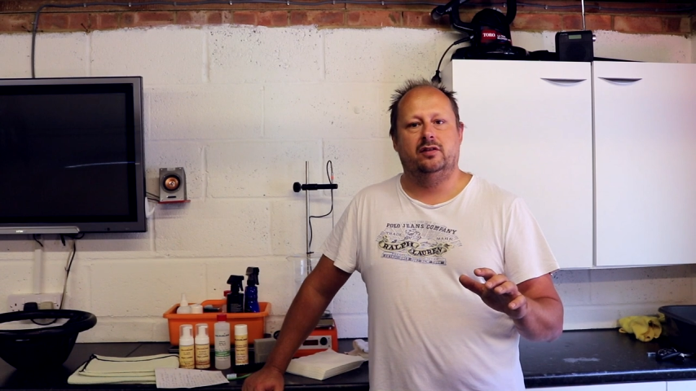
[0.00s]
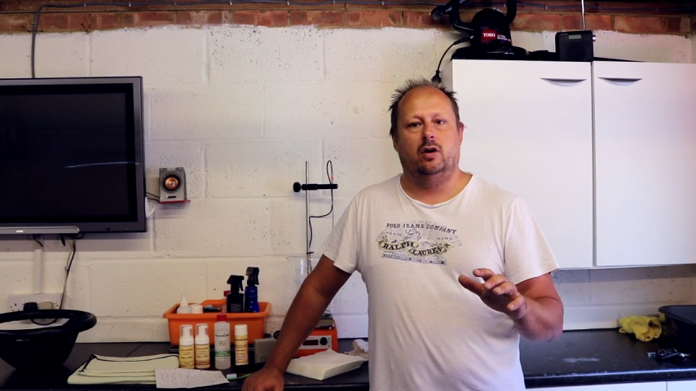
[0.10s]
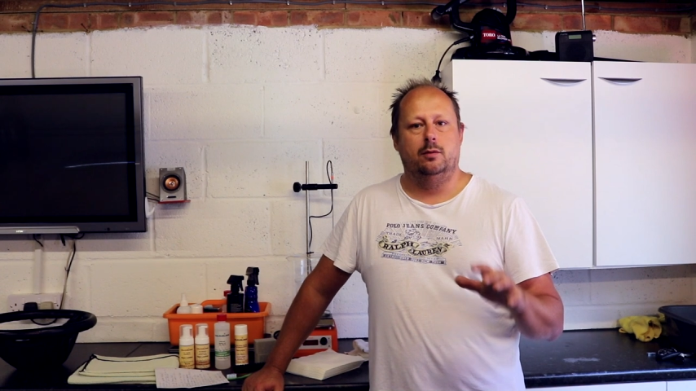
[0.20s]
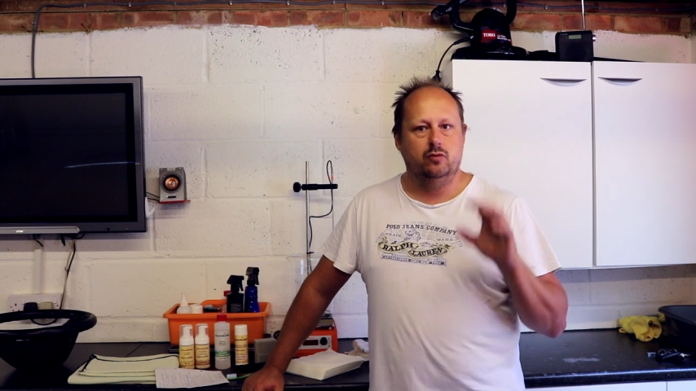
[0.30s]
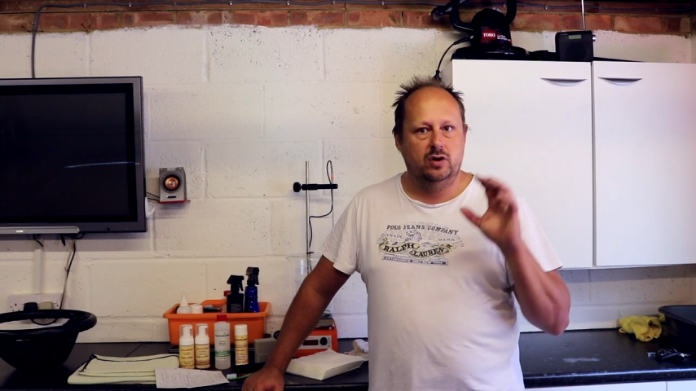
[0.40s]
So
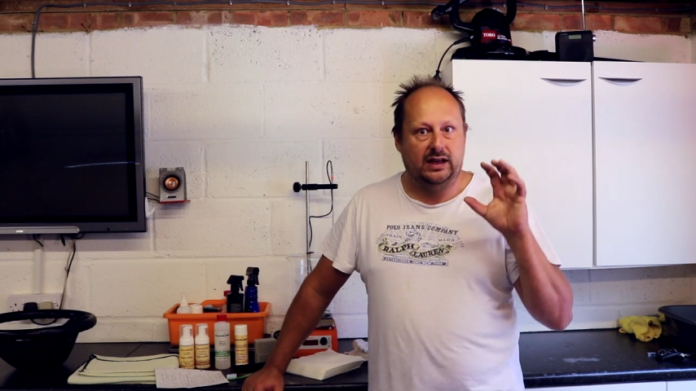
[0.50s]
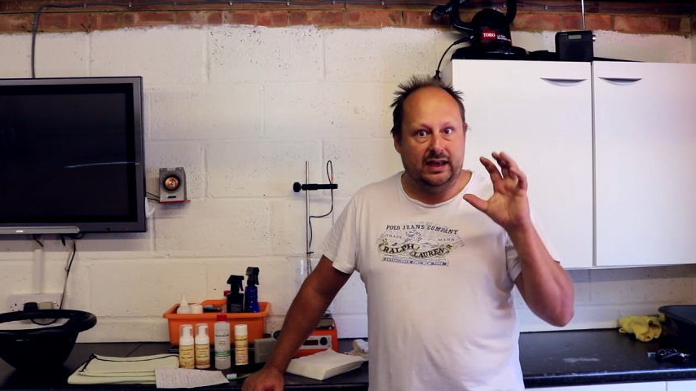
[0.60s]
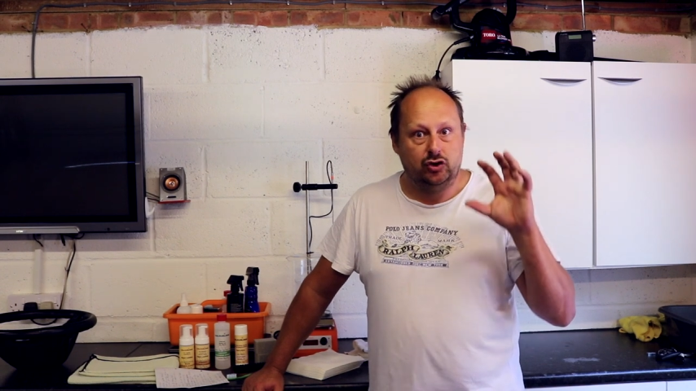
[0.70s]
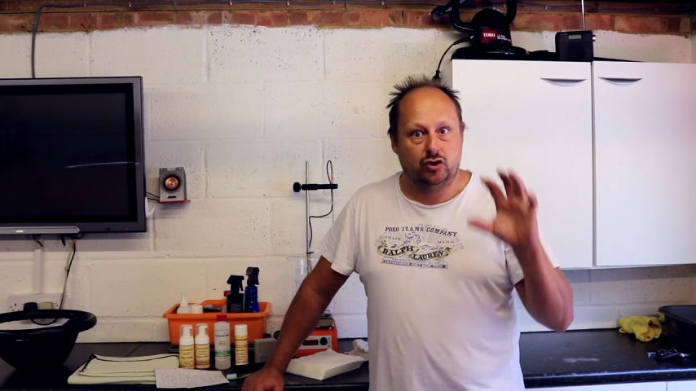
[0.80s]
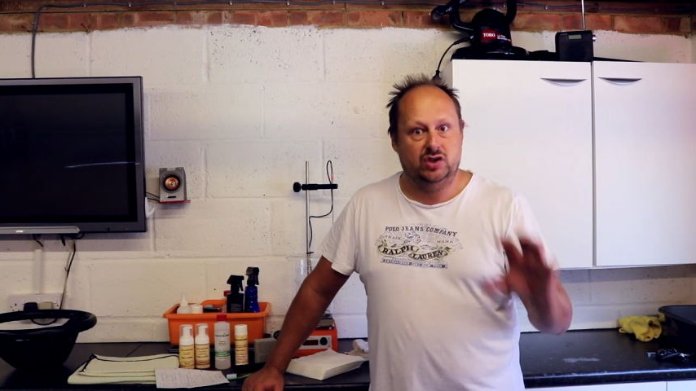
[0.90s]
I'm really
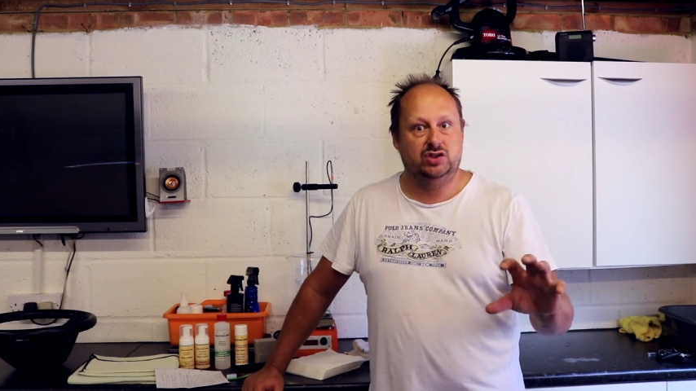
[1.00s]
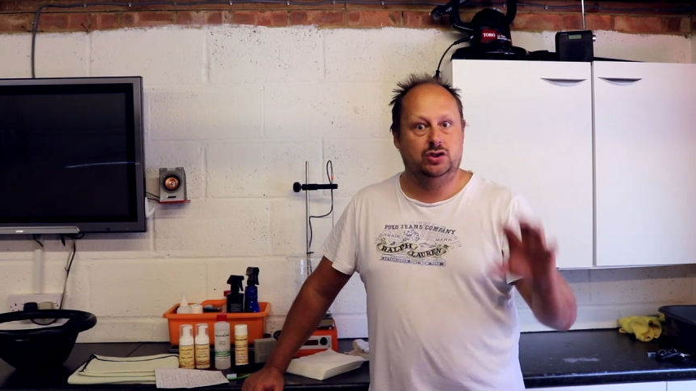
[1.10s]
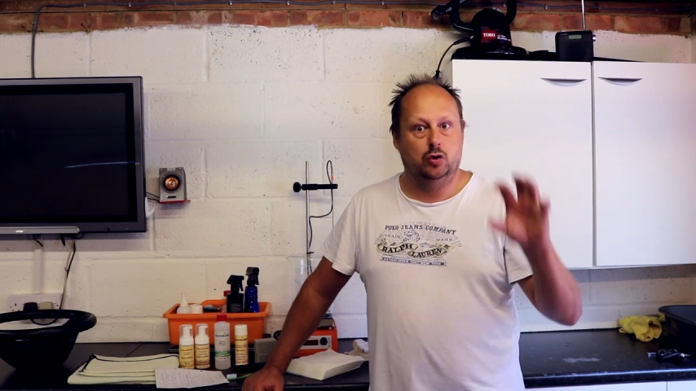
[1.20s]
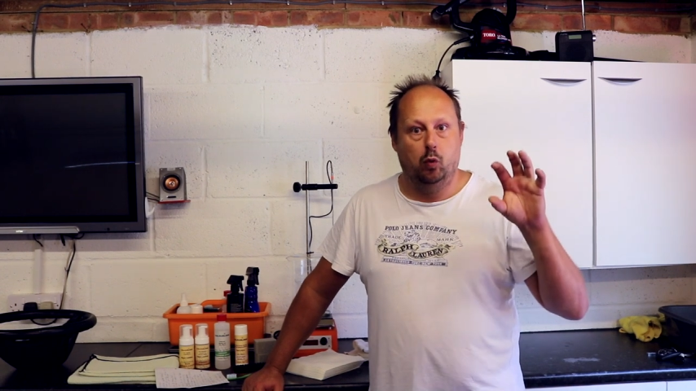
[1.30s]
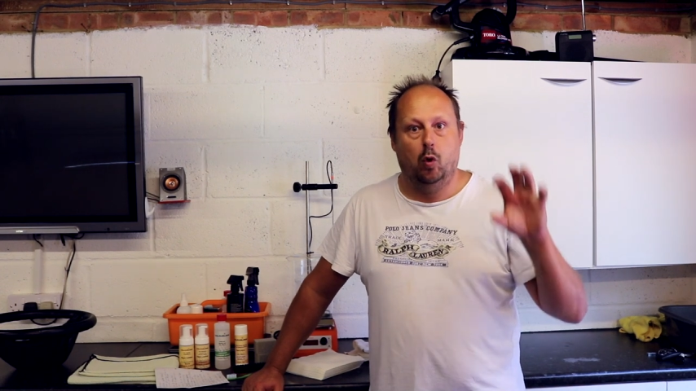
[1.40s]
interested
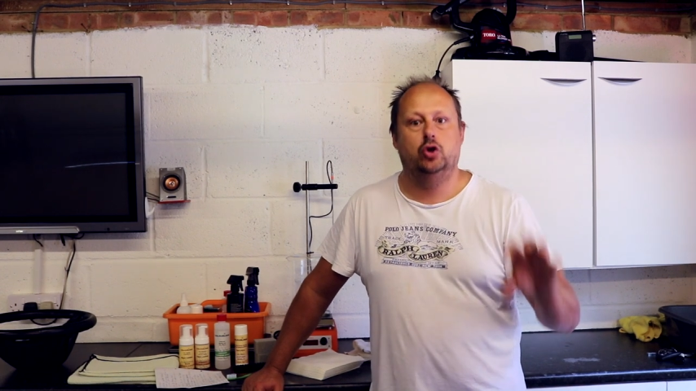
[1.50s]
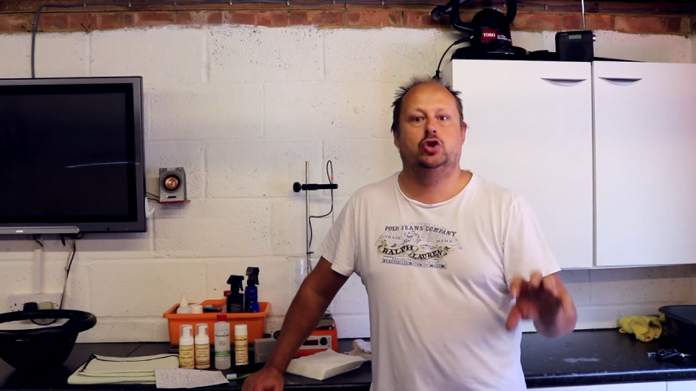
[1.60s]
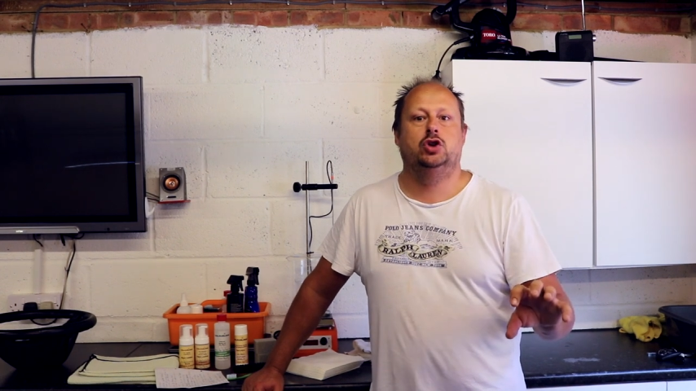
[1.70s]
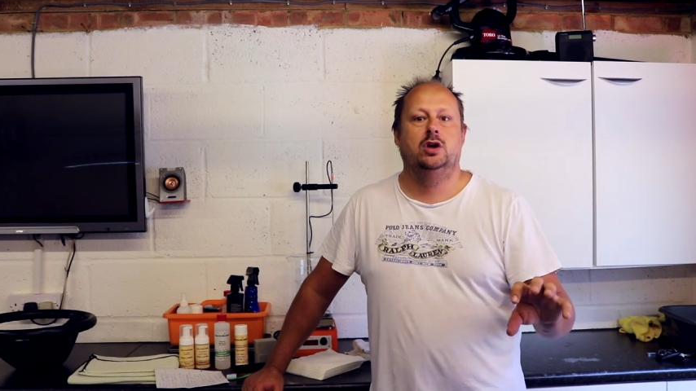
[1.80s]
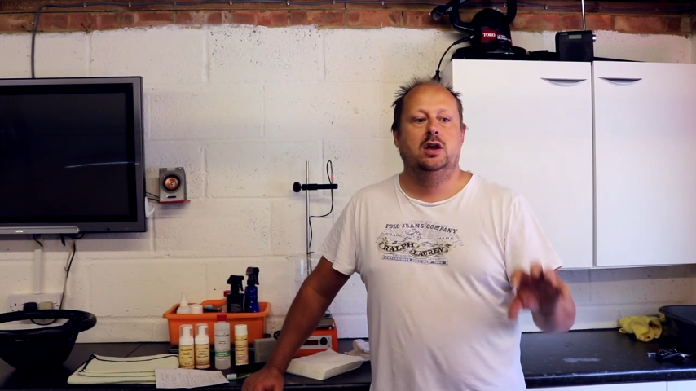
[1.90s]
to
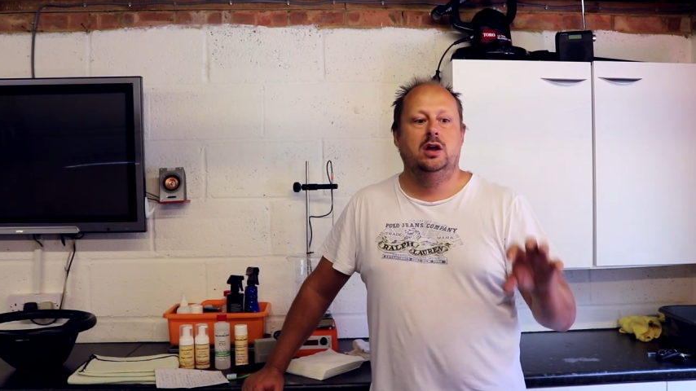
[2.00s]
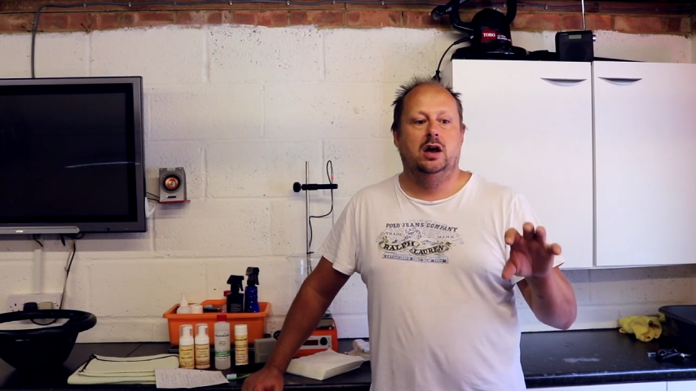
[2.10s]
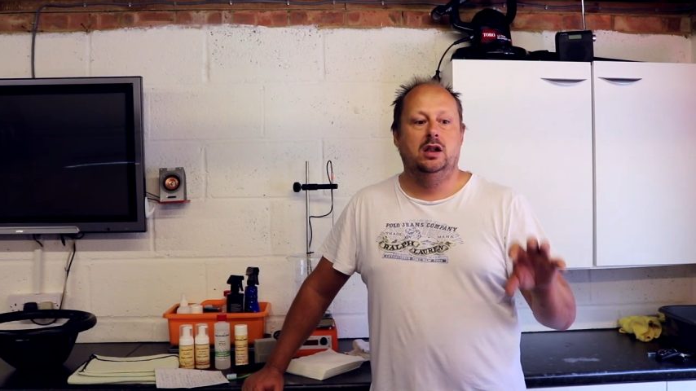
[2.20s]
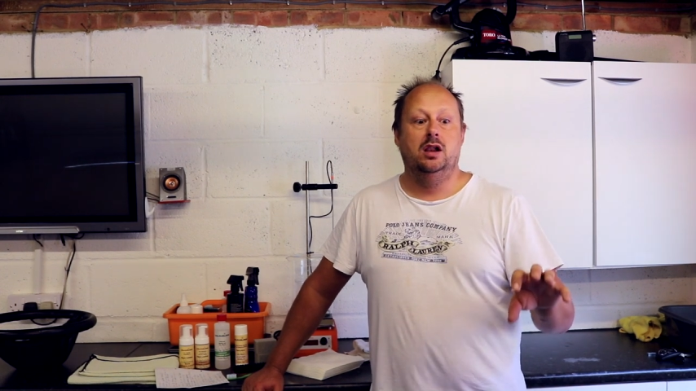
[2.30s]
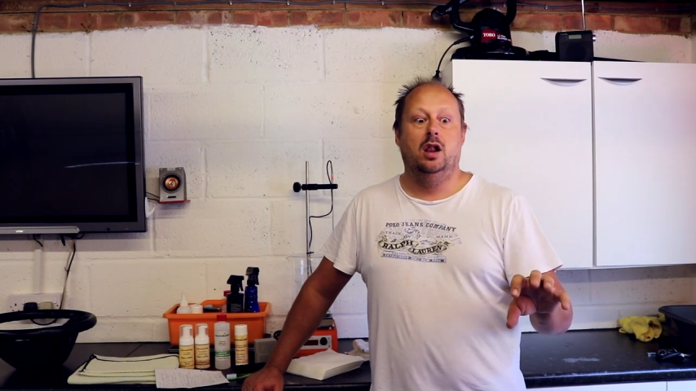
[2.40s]
watch
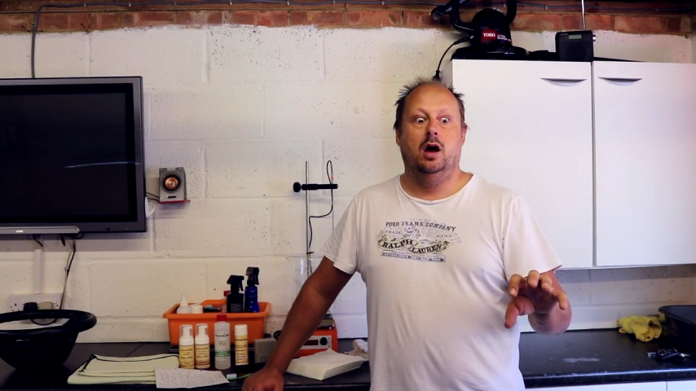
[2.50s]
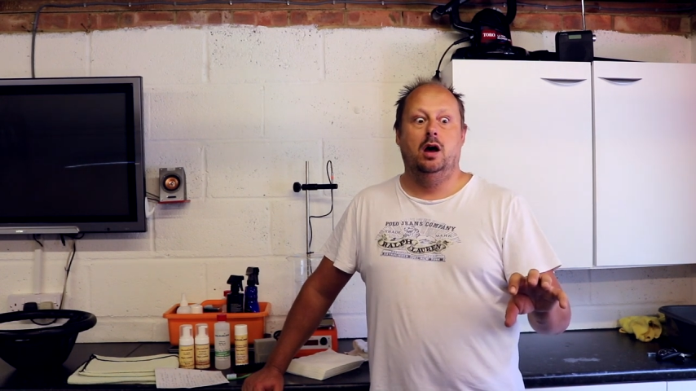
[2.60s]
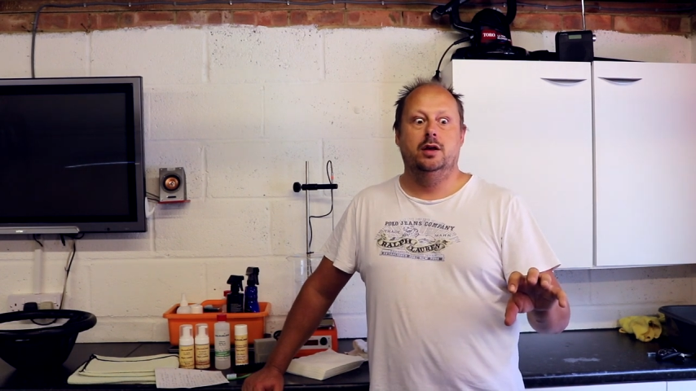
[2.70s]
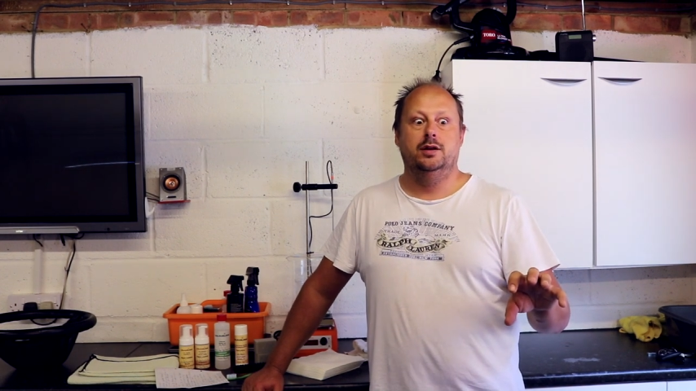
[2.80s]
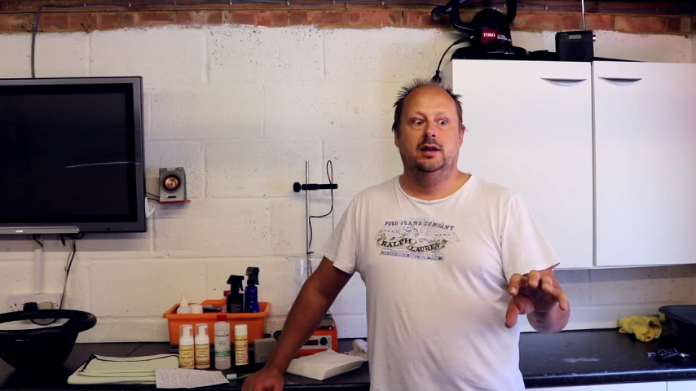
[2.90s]
and
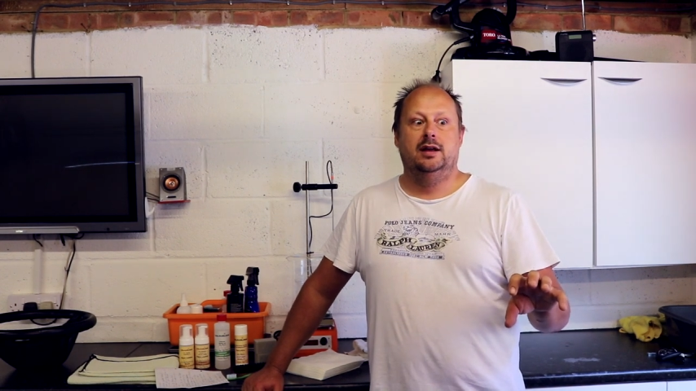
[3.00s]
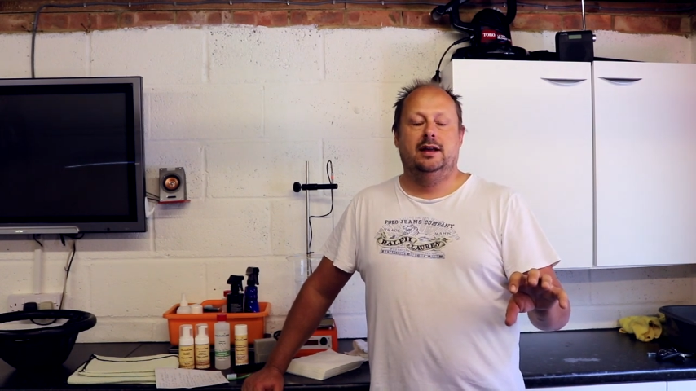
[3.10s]
learn